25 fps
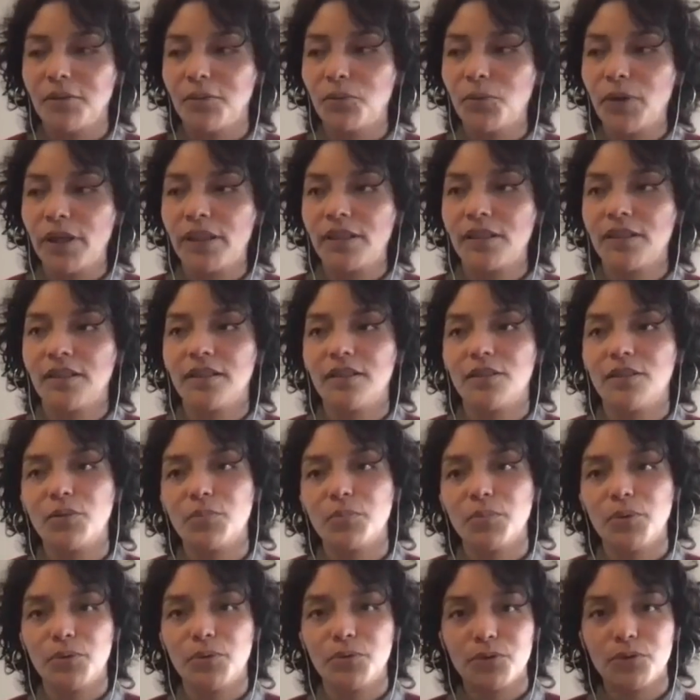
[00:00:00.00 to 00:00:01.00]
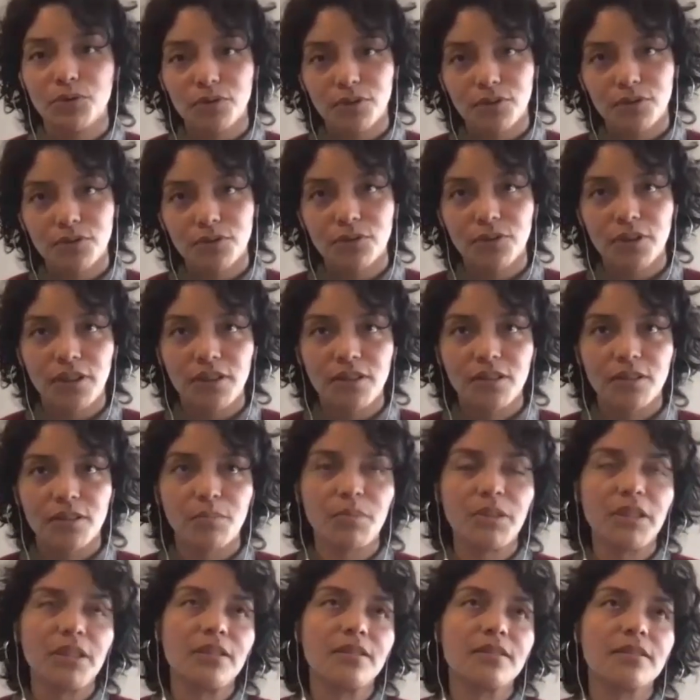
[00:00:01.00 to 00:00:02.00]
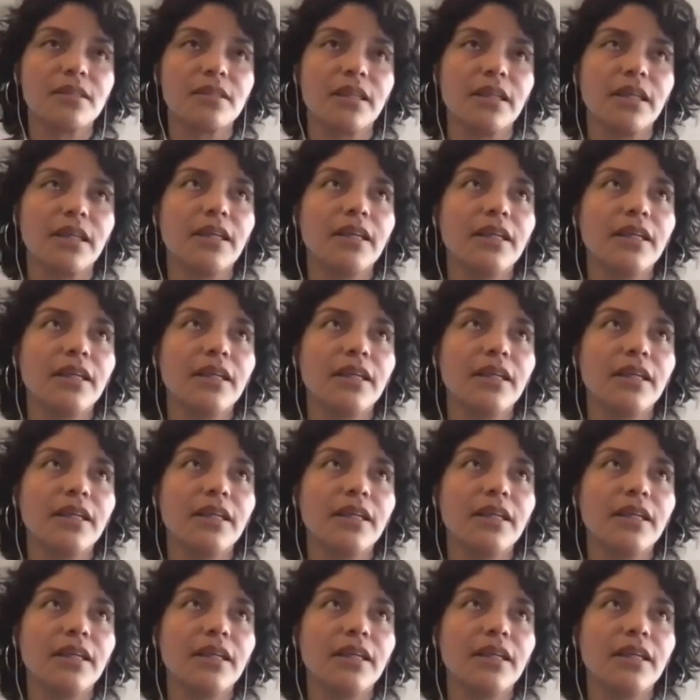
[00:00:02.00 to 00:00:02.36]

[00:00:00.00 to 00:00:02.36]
when he composed such piece